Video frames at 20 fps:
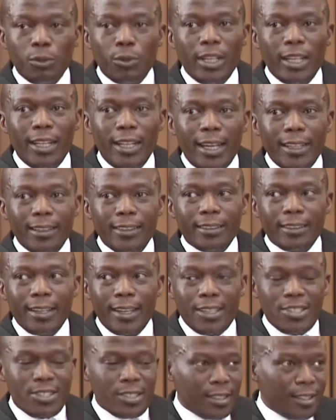Ulelani
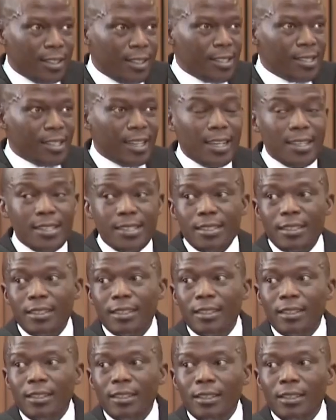Ngaje. He says